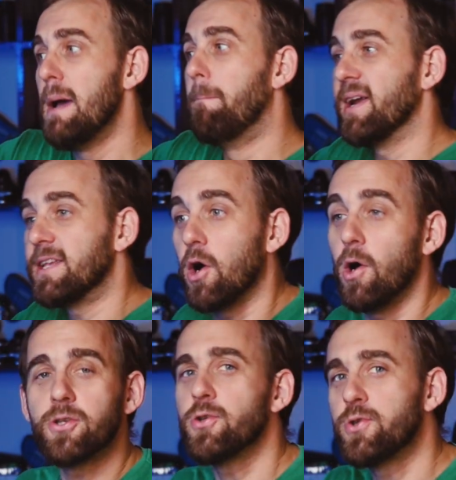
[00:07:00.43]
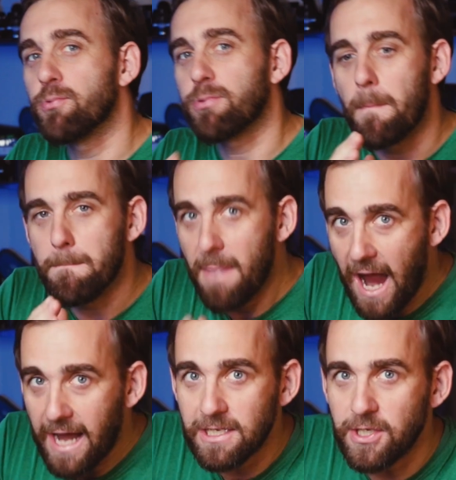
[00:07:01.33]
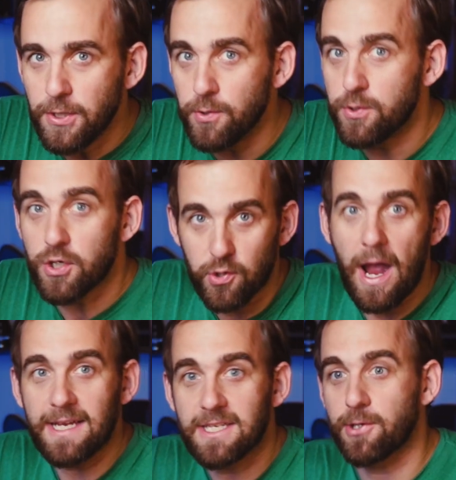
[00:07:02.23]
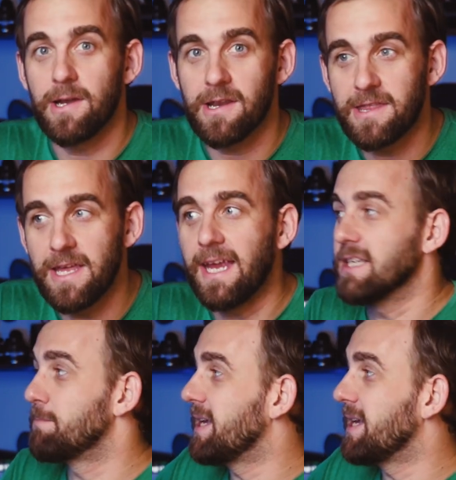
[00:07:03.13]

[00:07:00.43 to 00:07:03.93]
but it's also remind you to try certain things.